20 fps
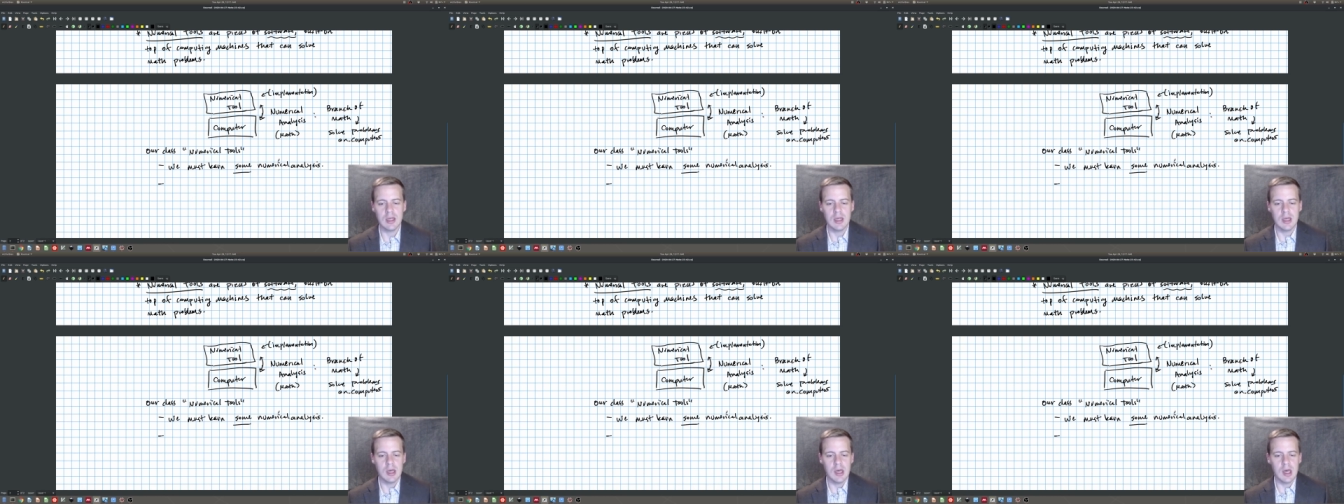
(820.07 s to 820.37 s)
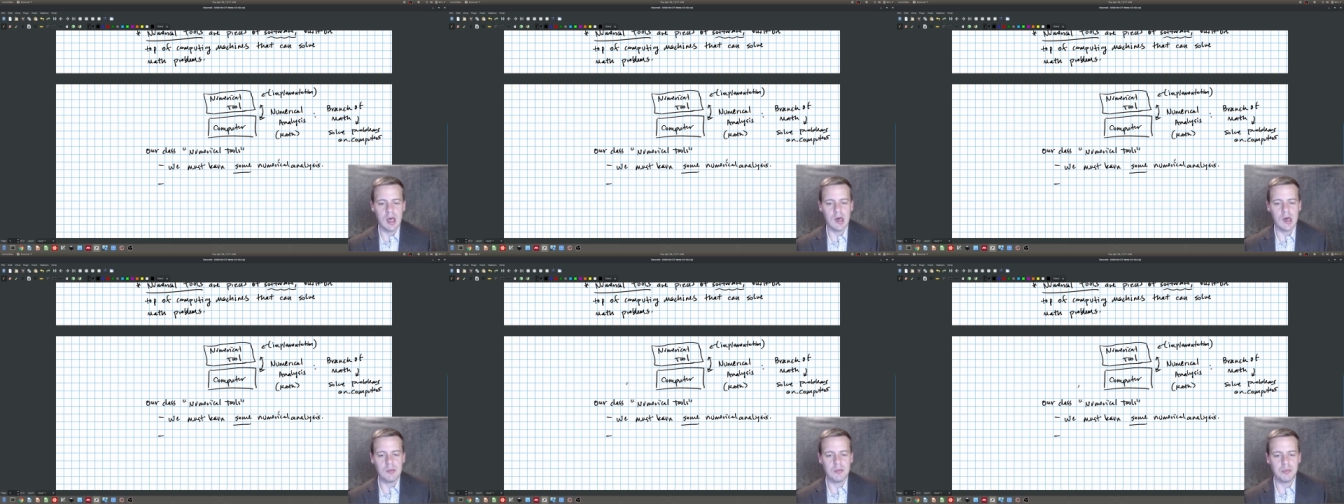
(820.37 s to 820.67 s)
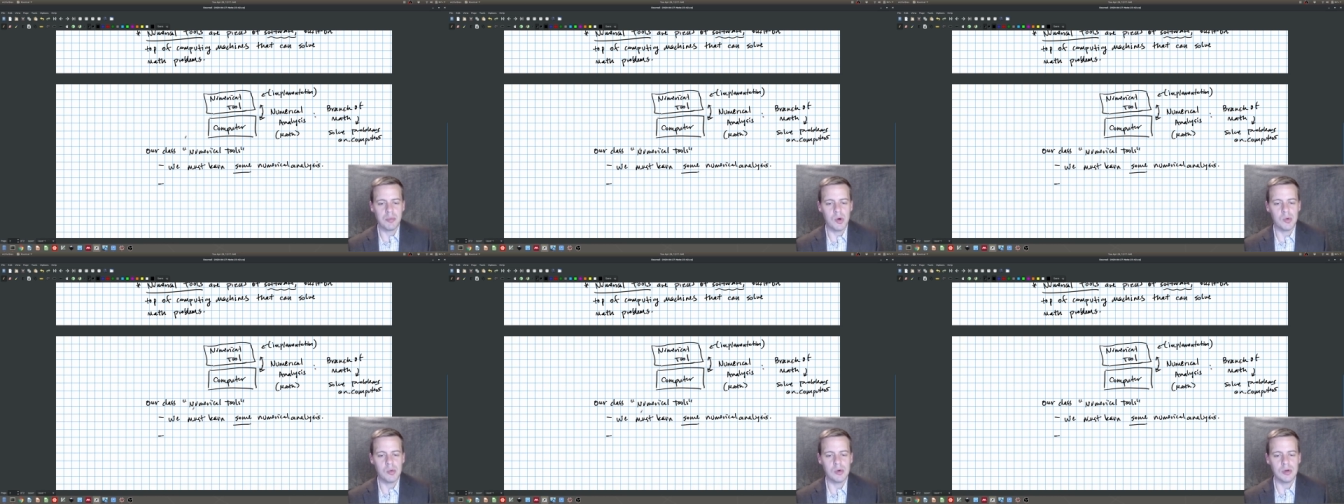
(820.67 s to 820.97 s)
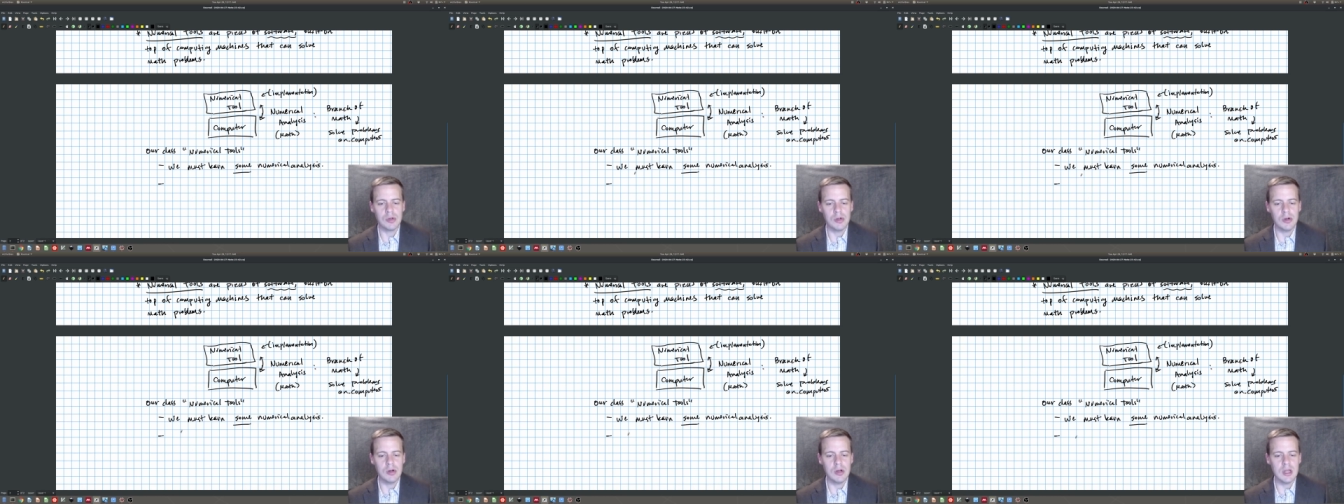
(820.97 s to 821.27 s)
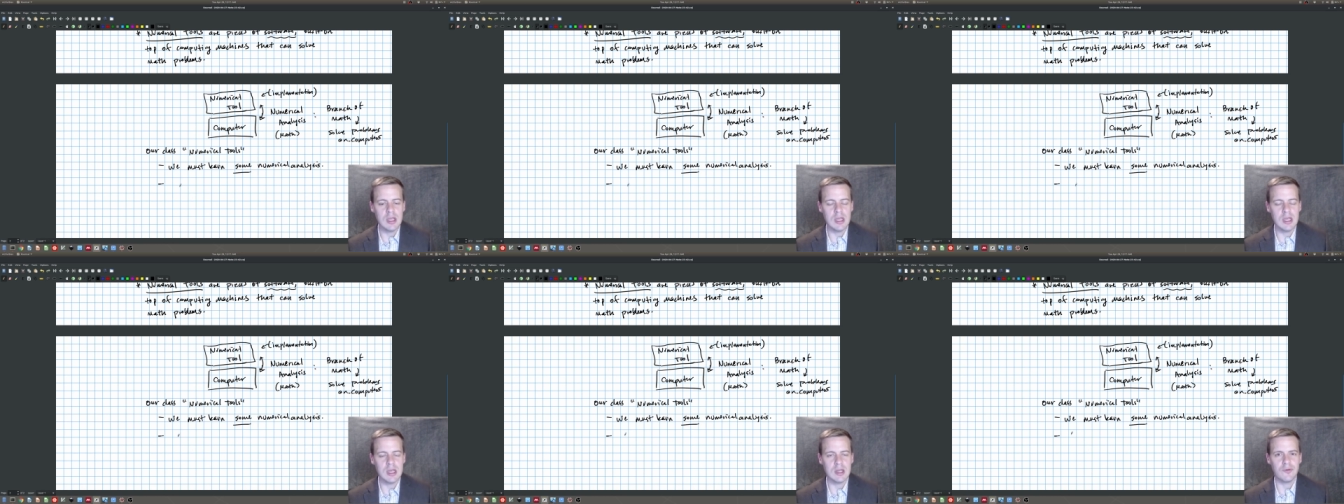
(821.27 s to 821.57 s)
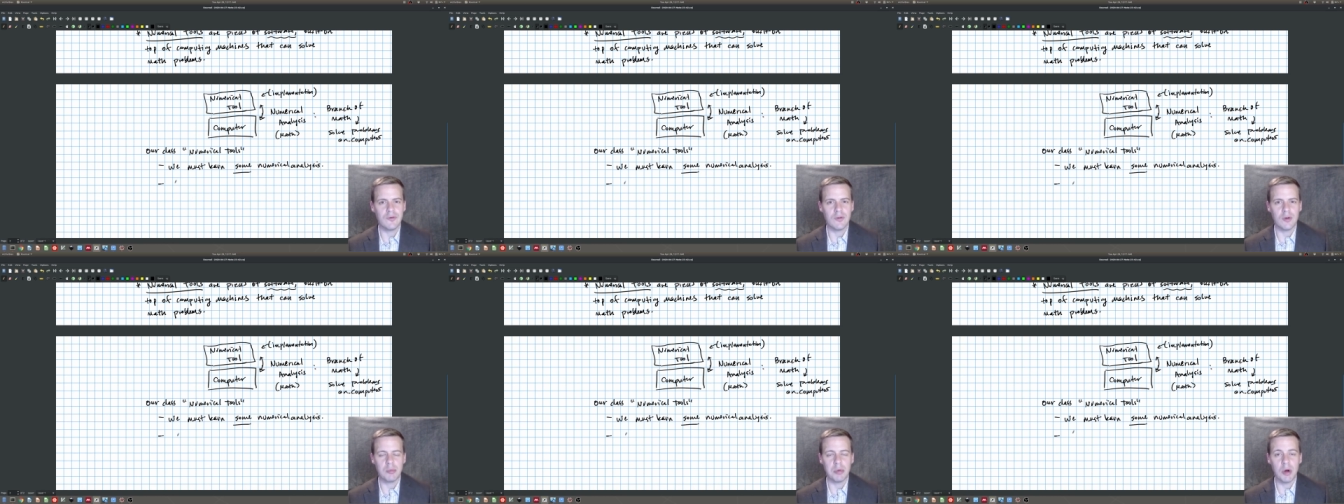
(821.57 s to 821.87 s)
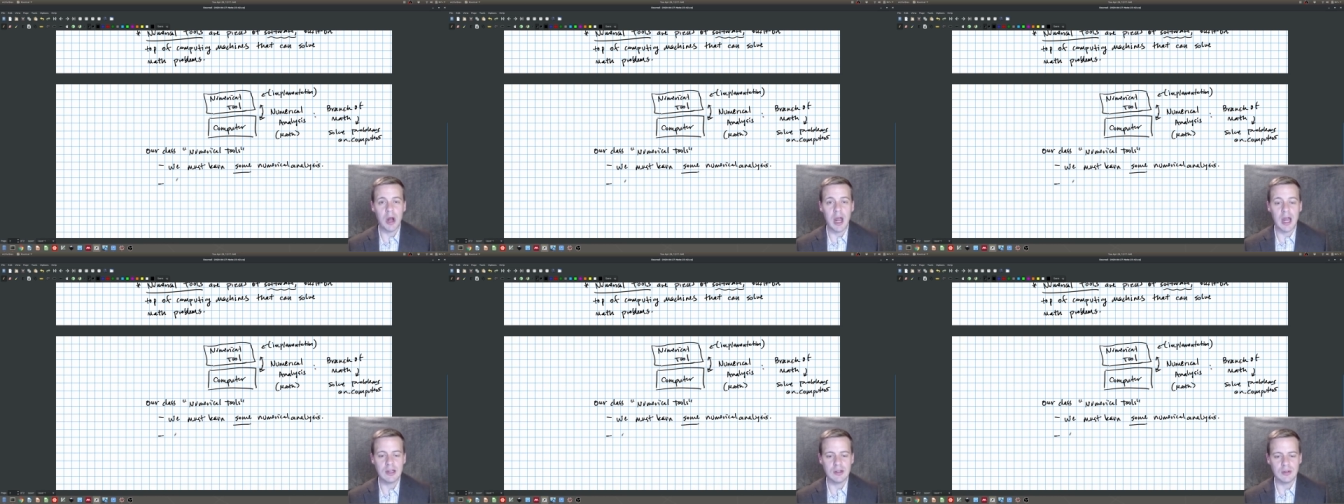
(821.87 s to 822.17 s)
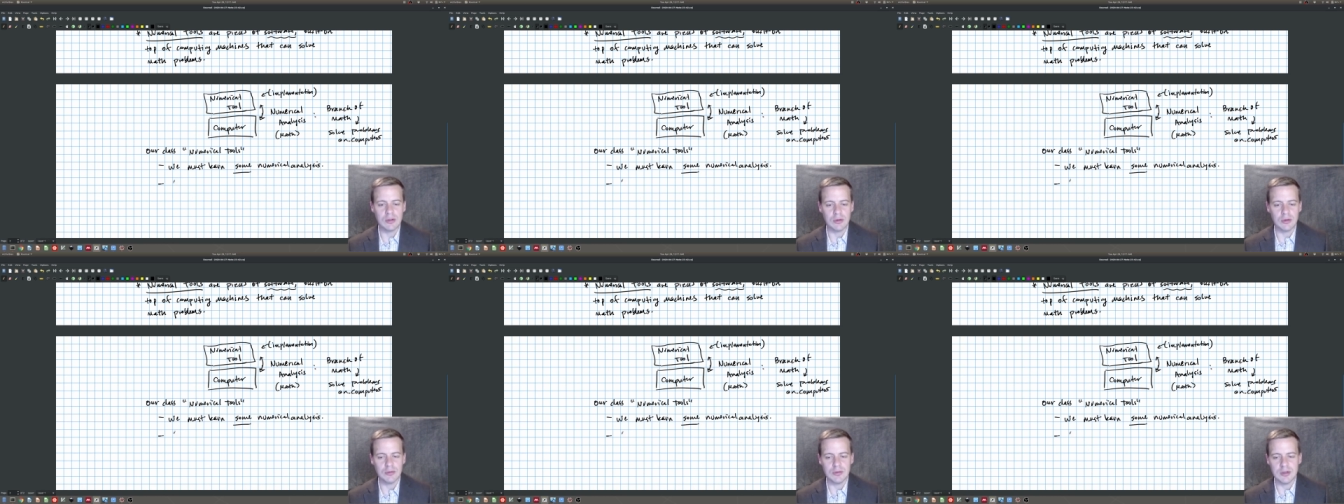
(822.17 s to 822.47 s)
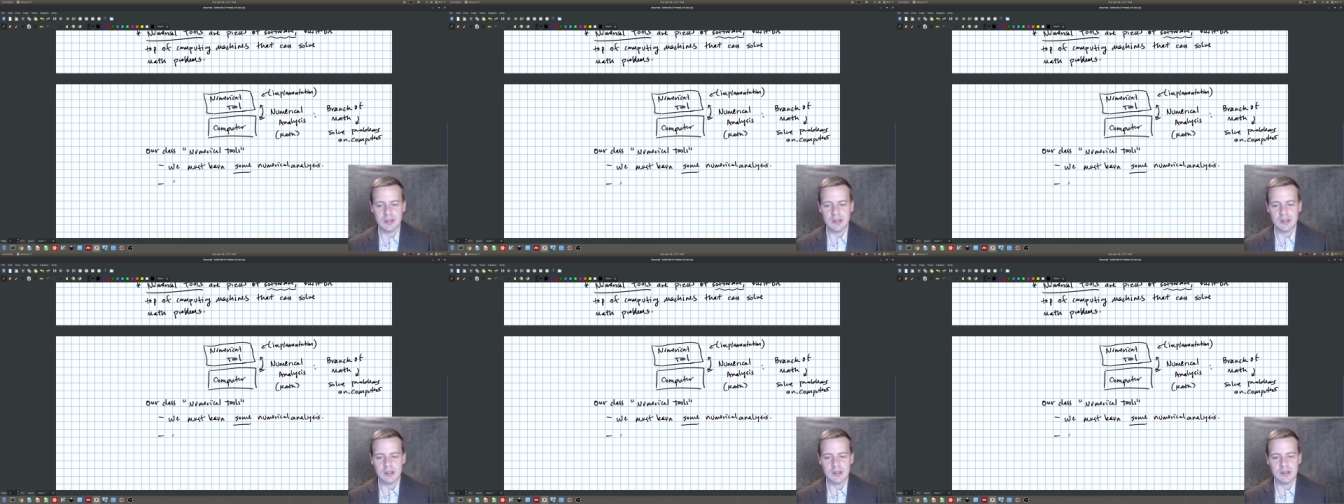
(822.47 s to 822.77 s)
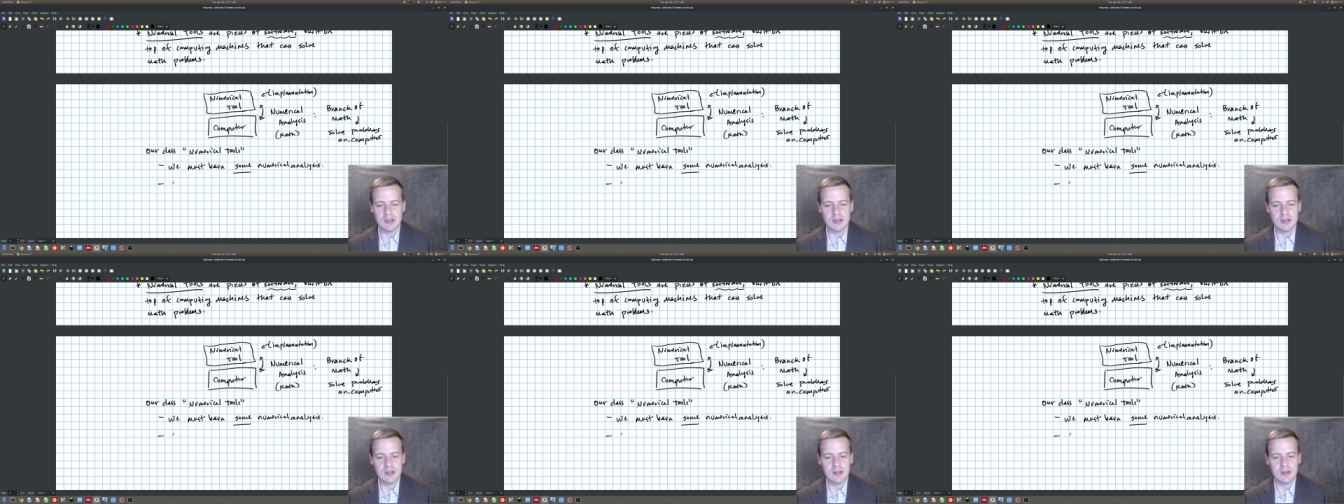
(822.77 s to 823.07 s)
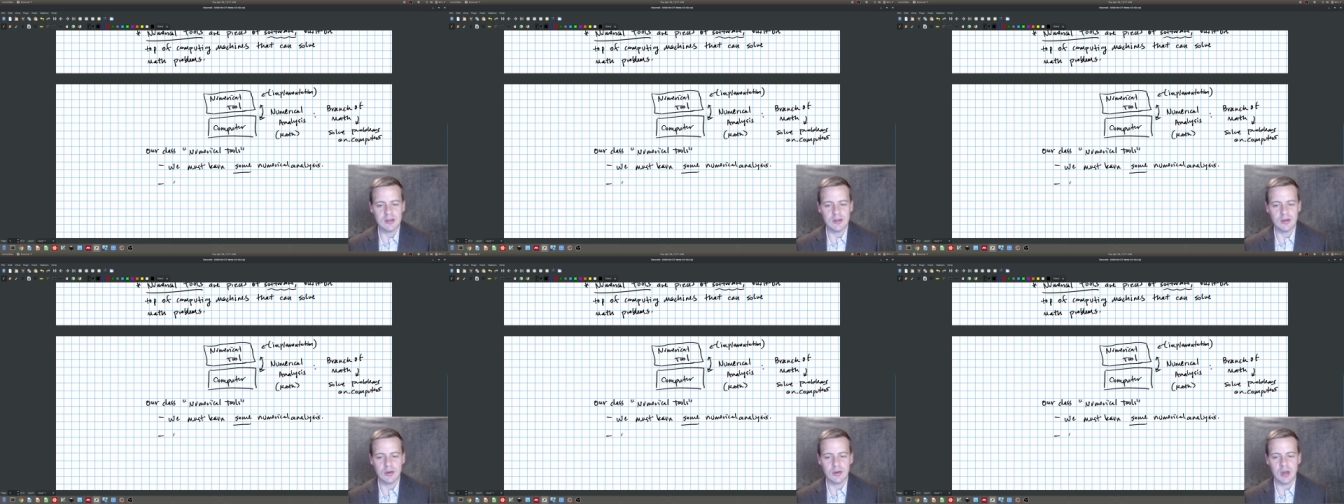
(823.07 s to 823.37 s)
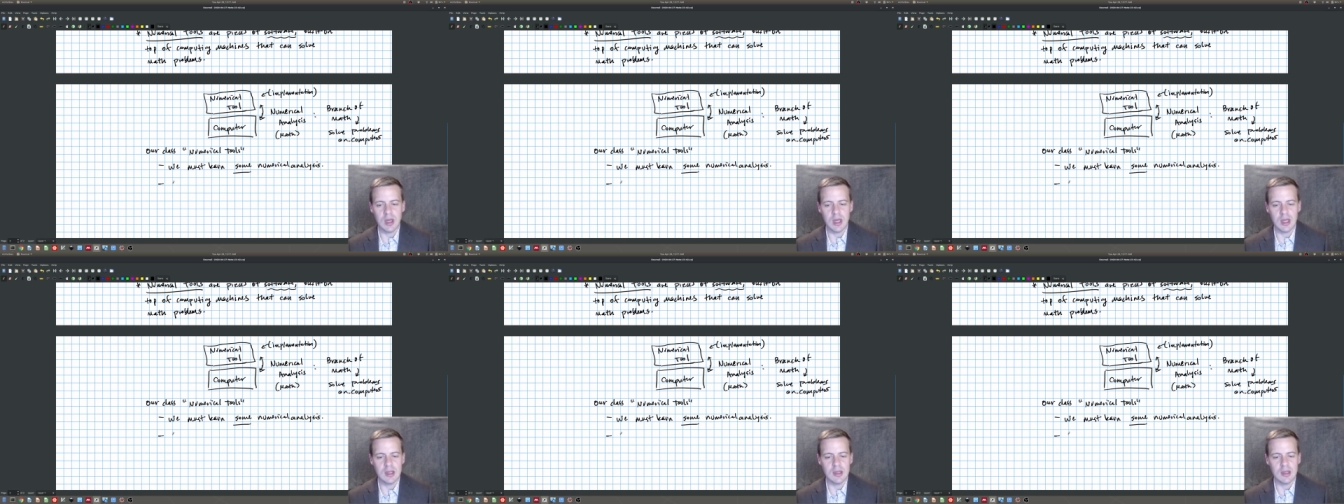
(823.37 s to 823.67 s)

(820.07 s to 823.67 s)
But we're learning it for practical reasons, okay?